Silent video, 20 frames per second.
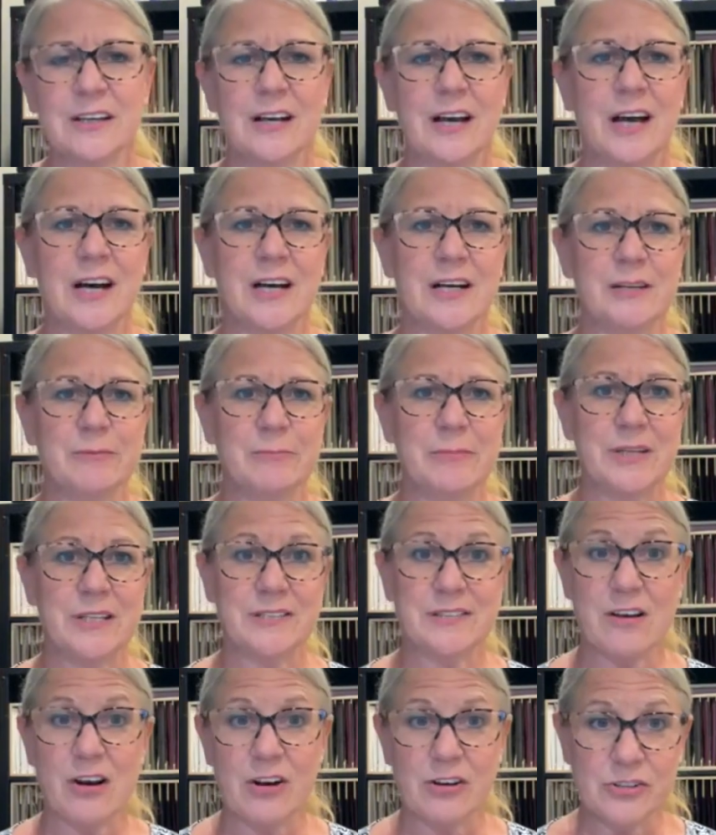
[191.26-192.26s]

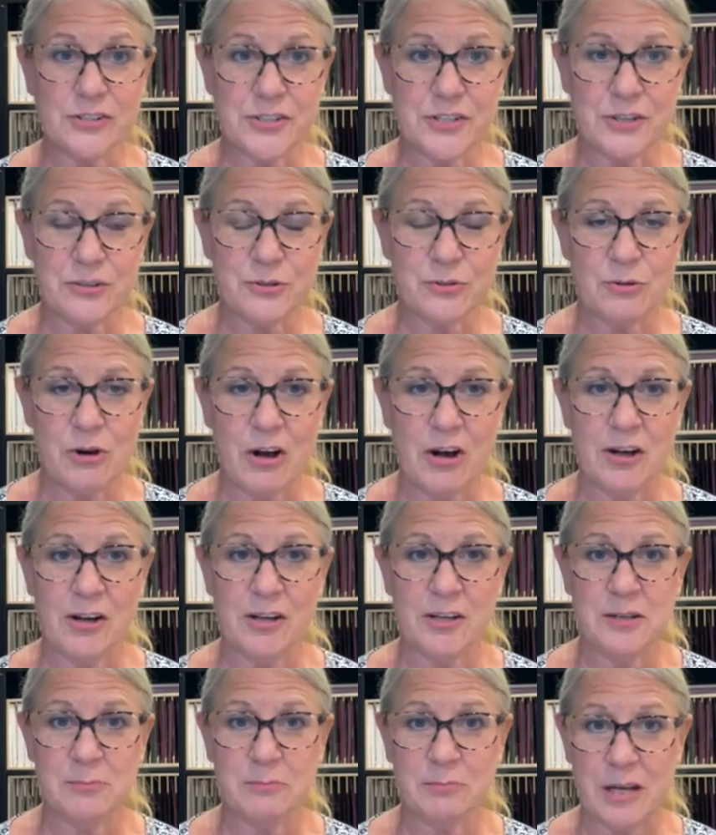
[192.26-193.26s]
It's also
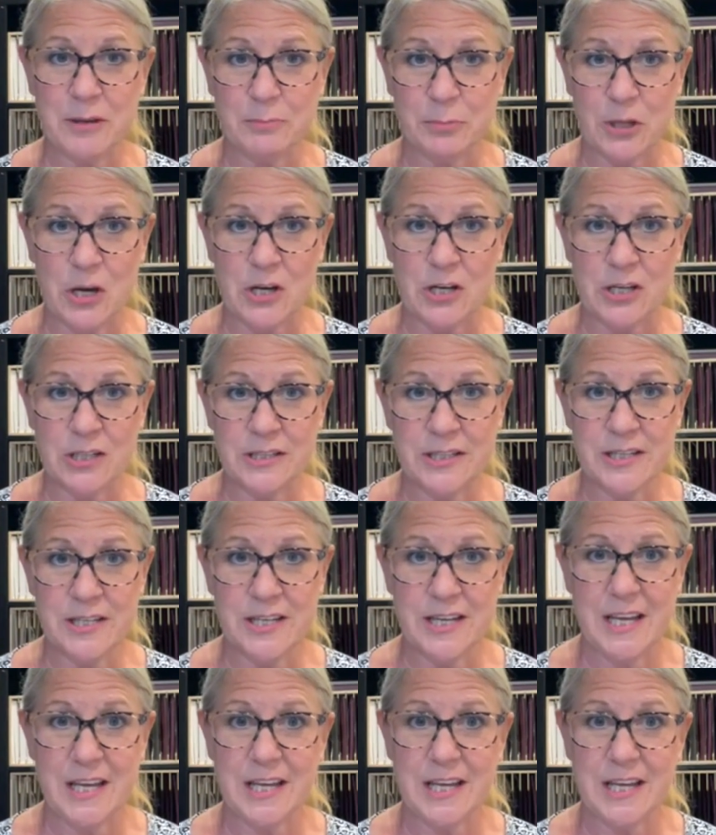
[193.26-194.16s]
on my blog,